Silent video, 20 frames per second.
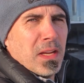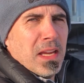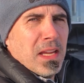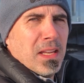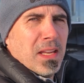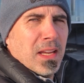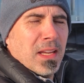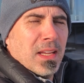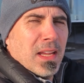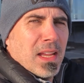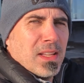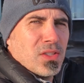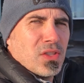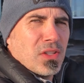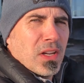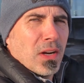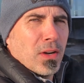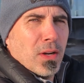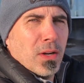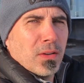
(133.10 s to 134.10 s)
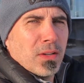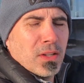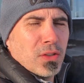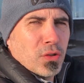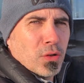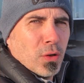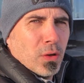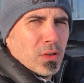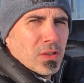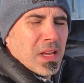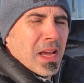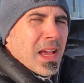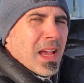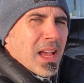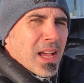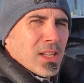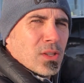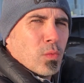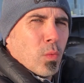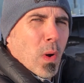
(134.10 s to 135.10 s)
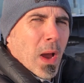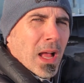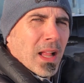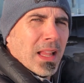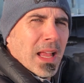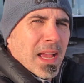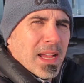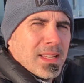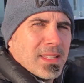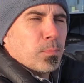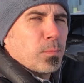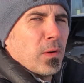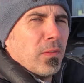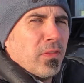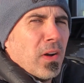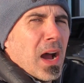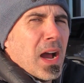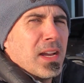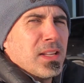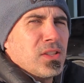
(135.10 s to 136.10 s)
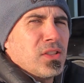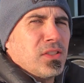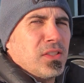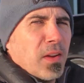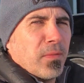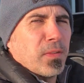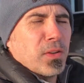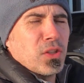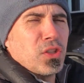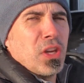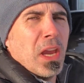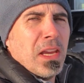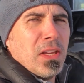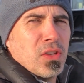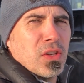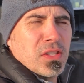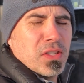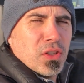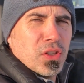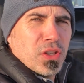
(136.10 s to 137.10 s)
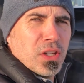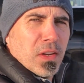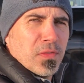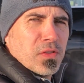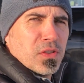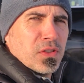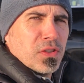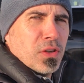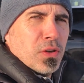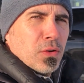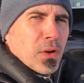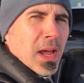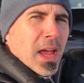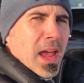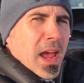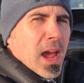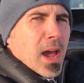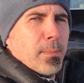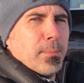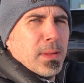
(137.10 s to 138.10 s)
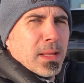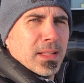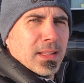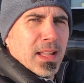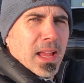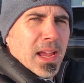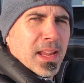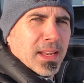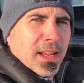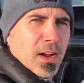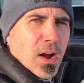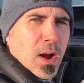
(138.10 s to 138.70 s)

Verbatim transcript: heating and stereo controls, as well as provides different changes and shifts to ambient lighting